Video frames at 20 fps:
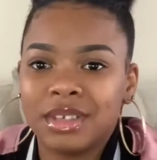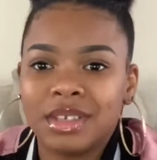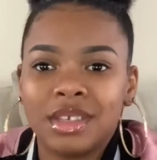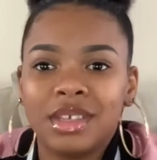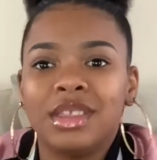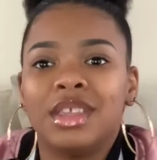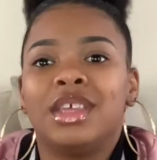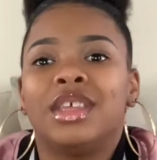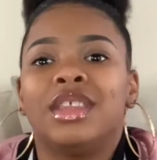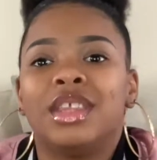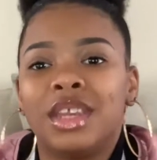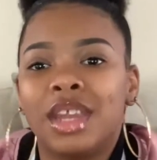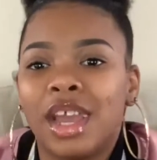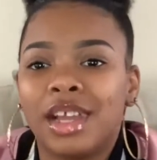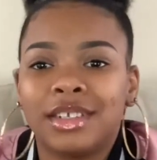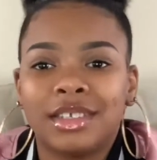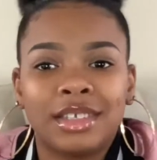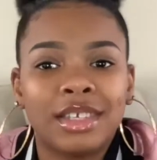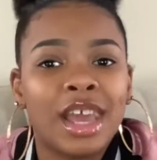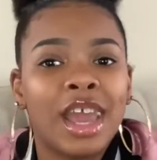and then the
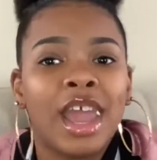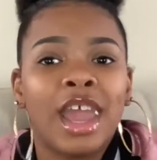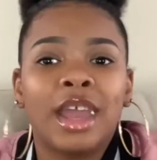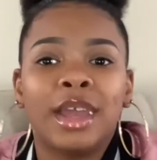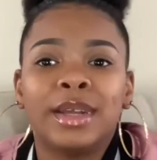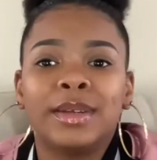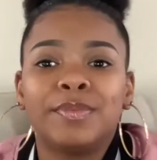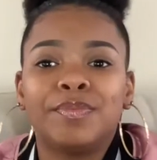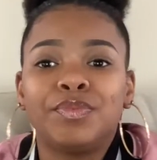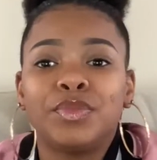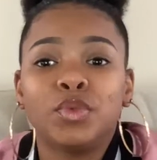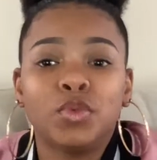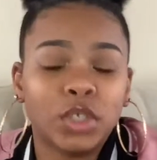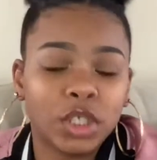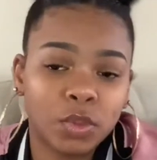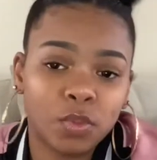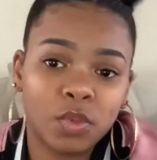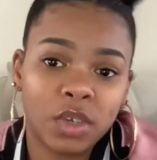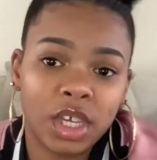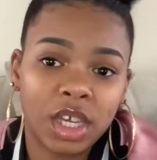next day was
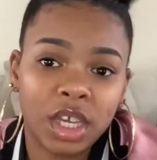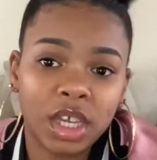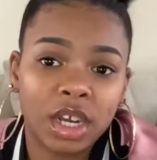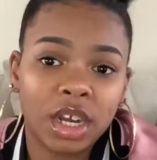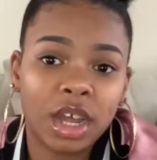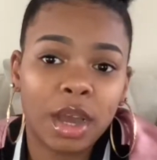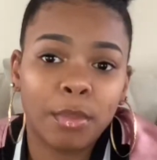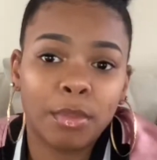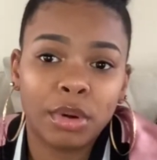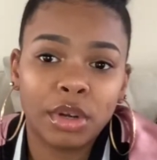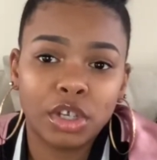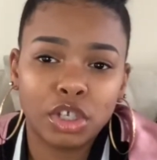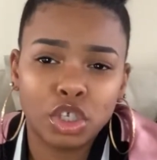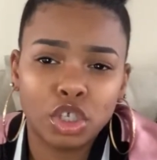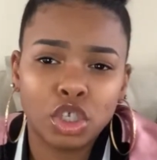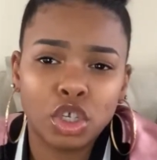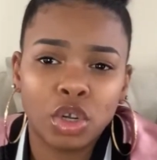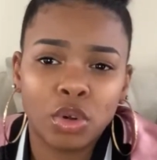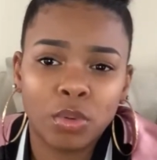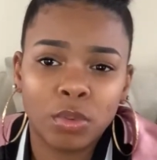when, I'm pretty
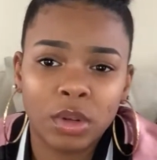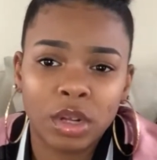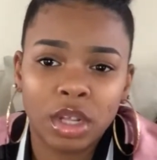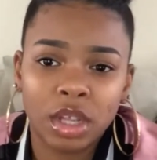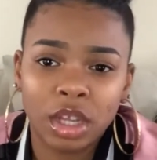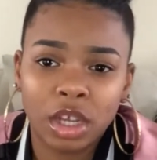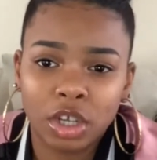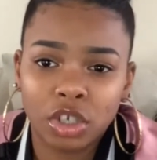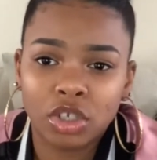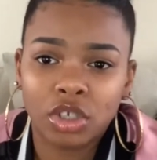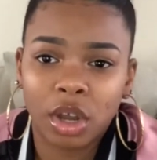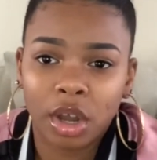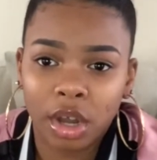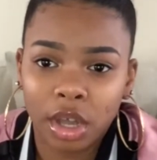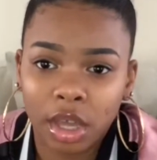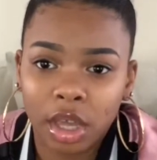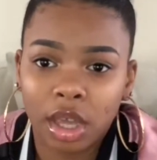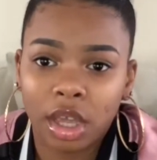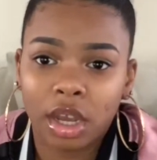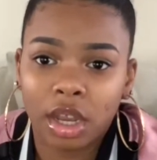sure, when Claire
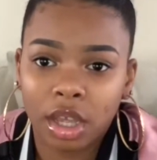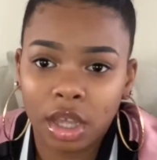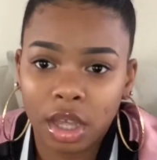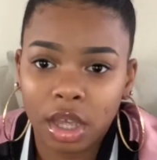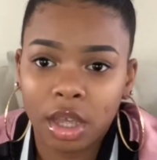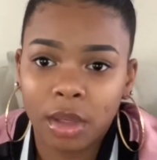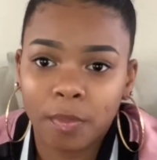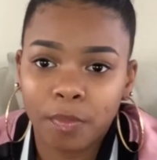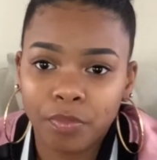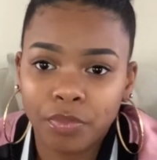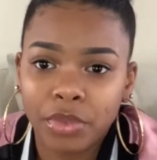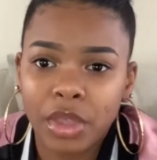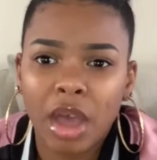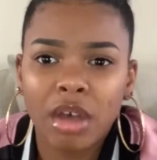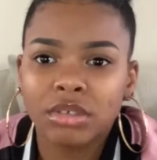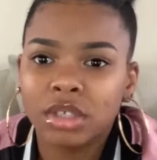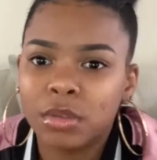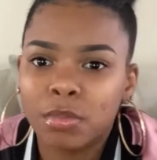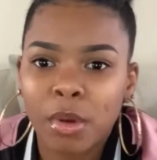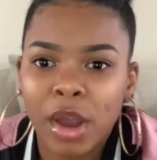started getting it. I
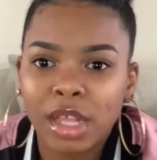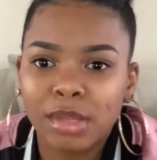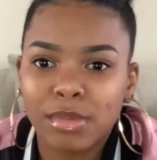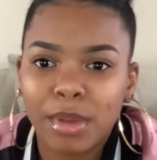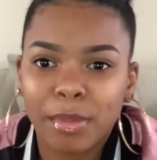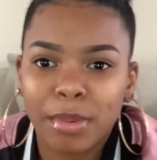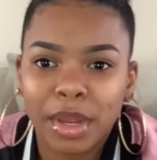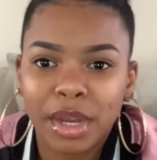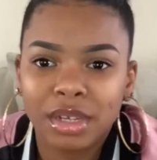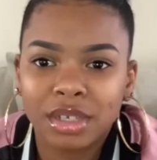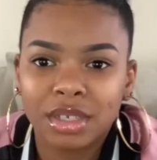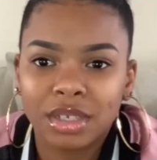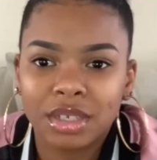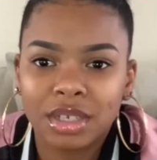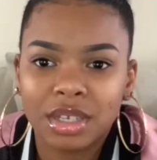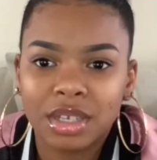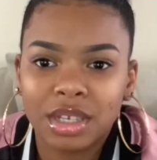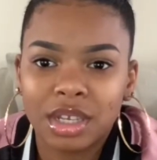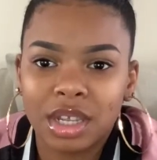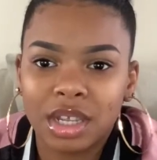was surprised my parents
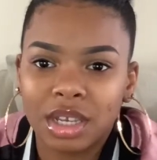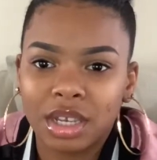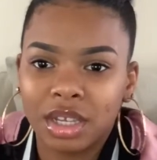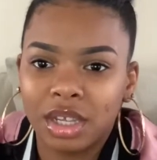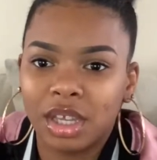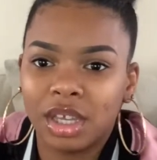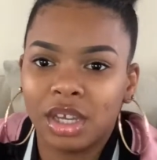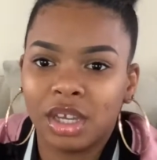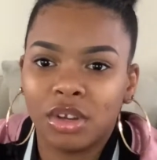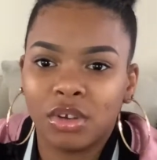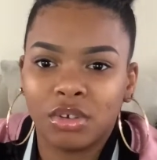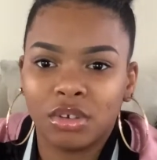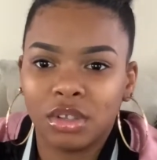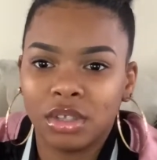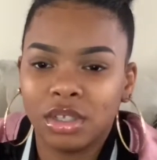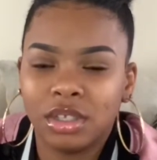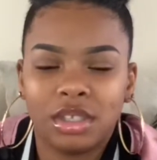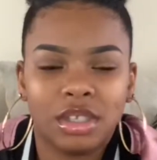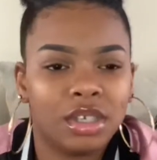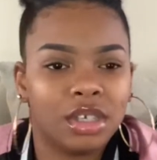didn't get it, or
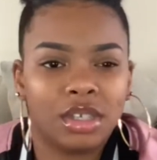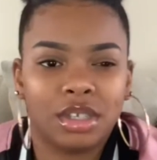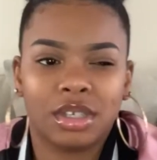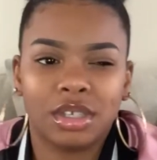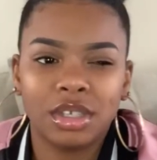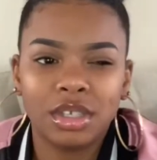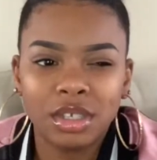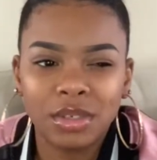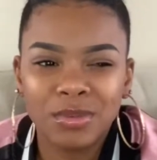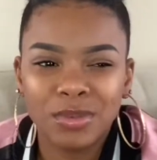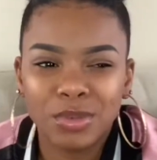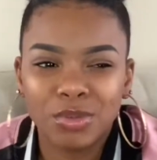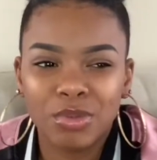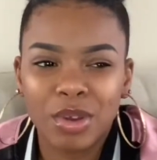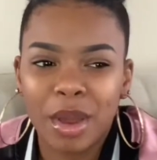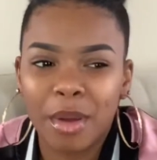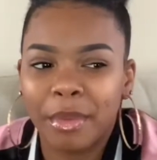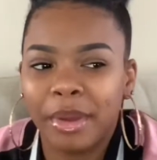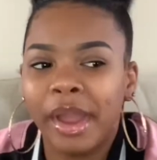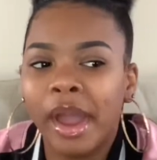Delisa, because Delisa was
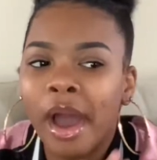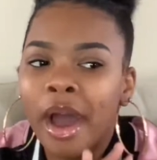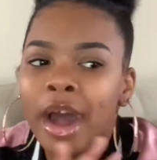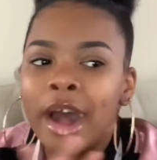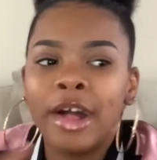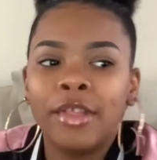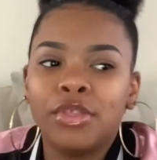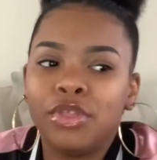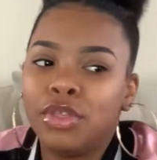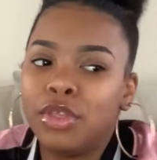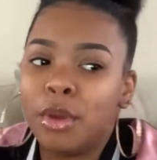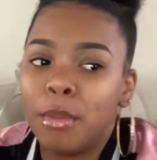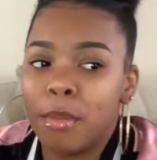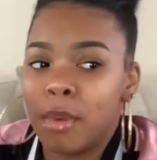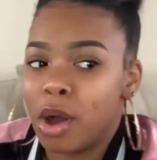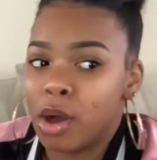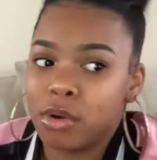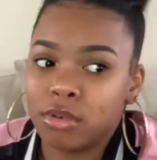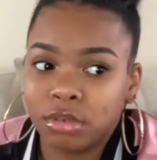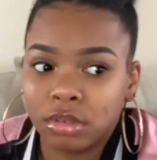around me the
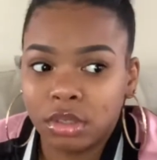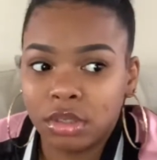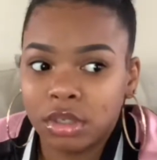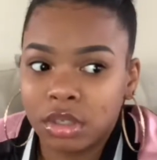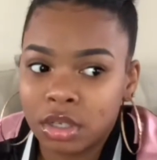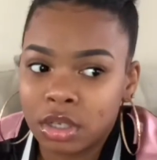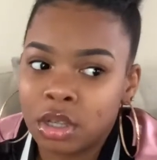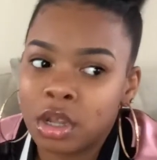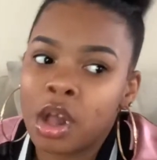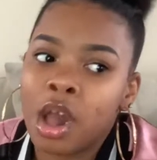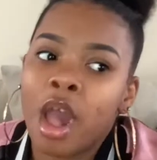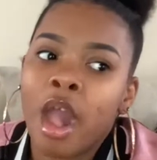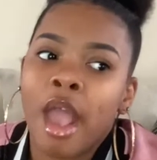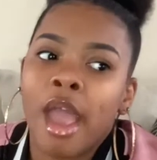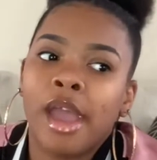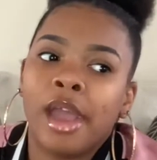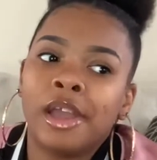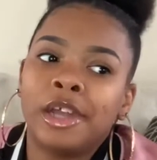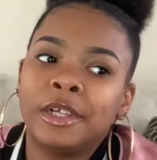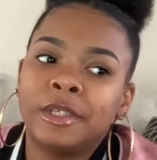most.
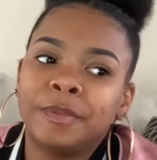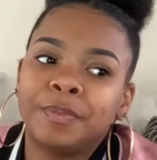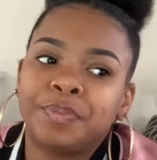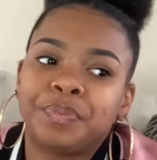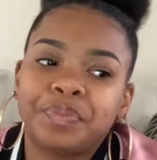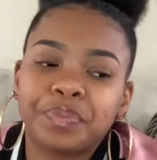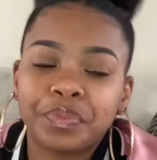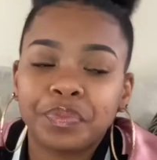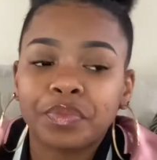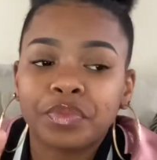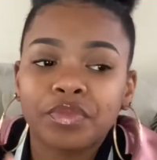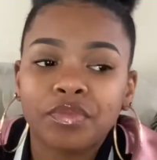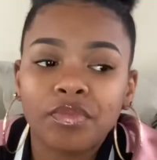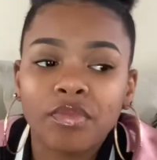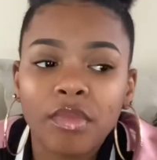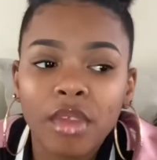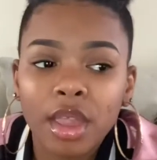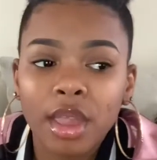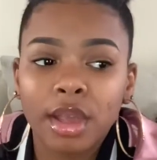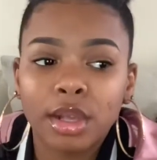And
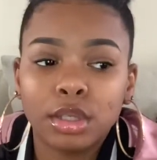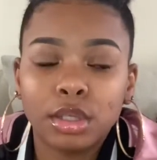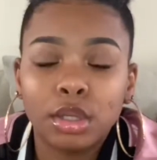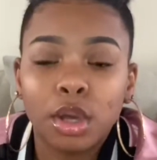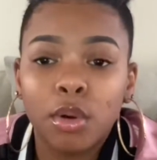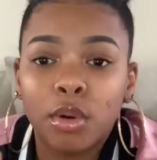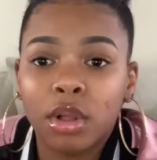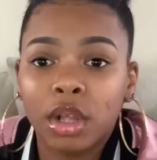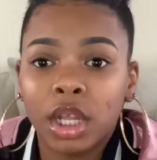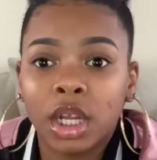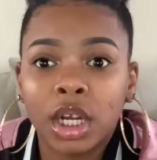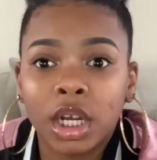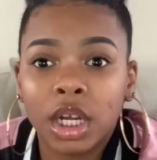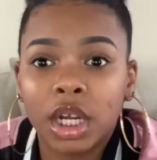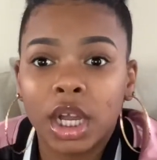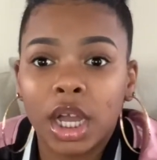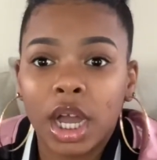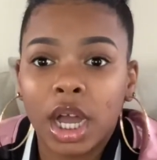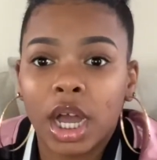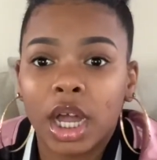so Clara
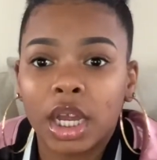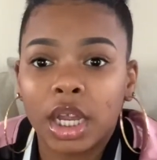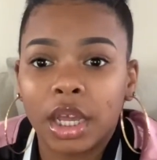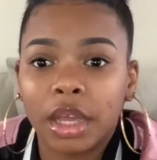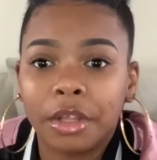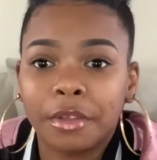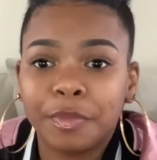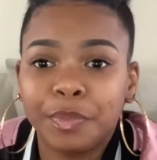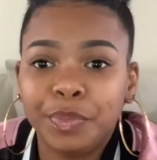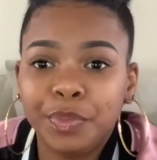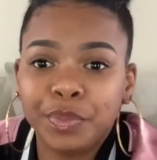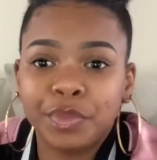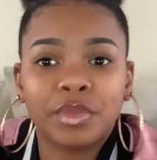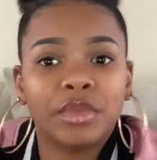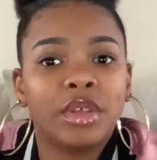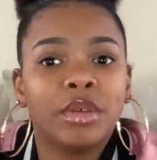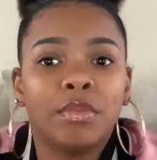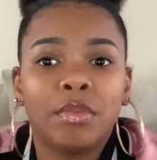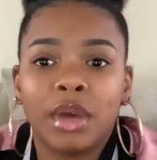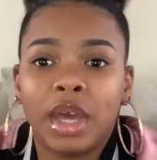got it,
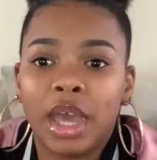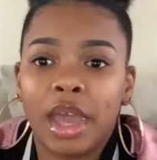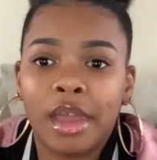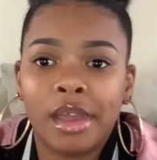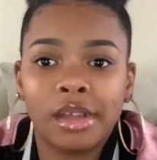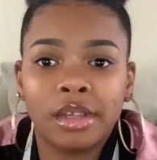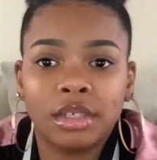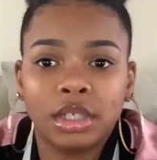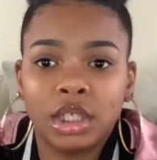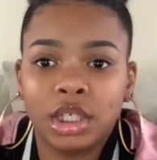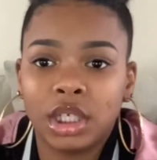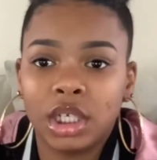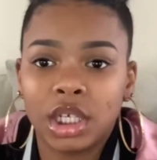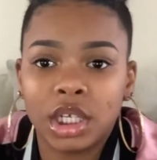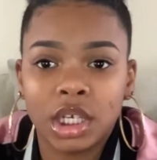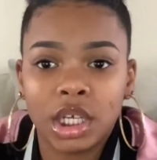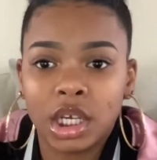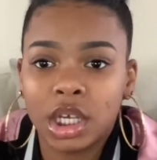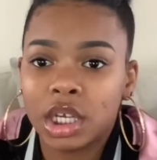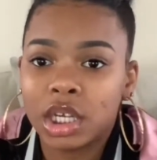but she didn't
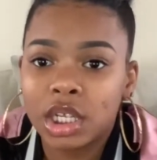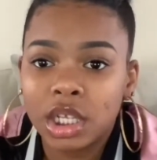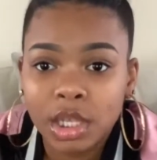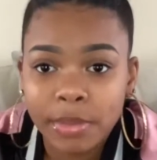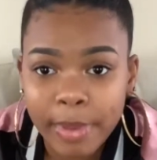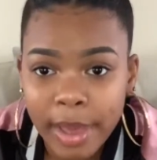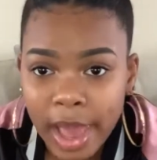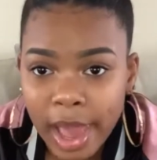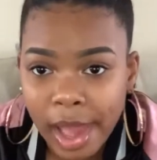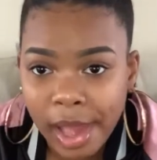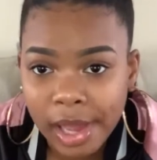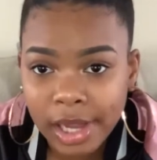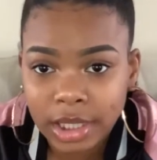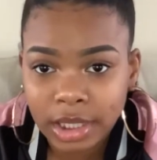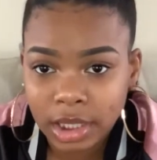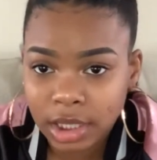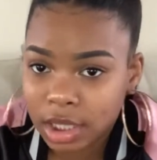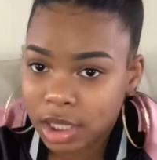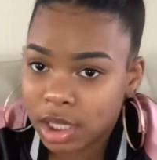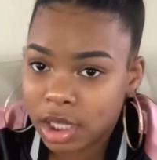get it as bad, as
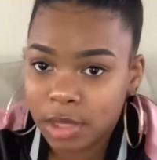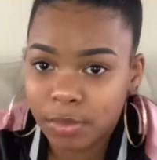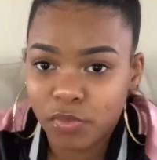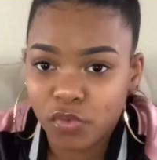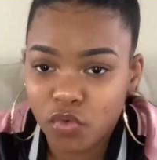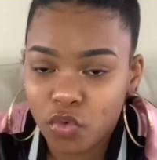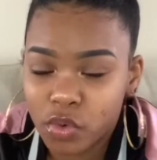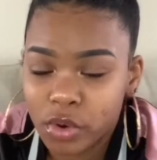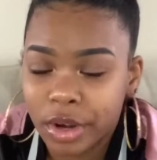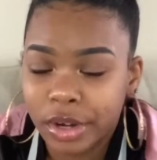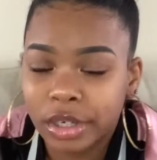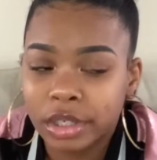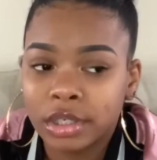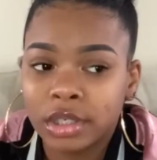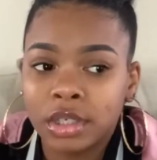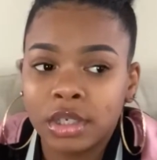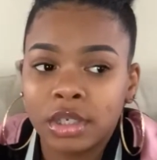I said before.